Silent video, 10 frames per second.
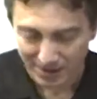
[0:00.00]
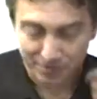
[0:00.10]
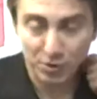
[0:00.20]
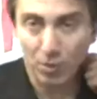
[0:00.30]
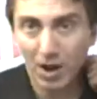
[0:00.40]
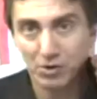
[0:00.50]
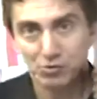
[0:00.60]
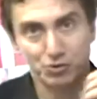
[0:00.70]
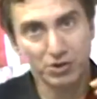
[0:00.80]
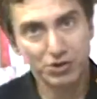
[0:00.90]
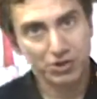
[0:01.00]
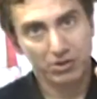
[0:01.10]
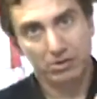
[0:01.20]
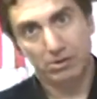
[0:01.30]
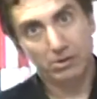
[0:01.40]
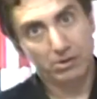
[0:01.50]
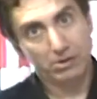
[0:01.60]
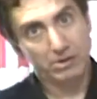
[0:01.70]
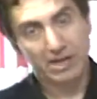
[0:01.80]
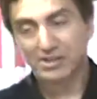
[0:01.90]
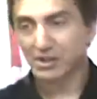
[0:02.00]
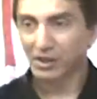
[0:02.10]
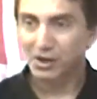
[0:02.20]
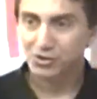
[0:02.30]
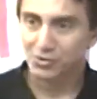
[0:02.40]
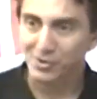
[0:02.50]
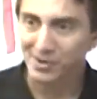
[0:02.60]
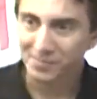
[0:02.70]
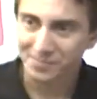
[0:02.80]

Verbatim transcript: if you want nutrition, oh, that's a luxury.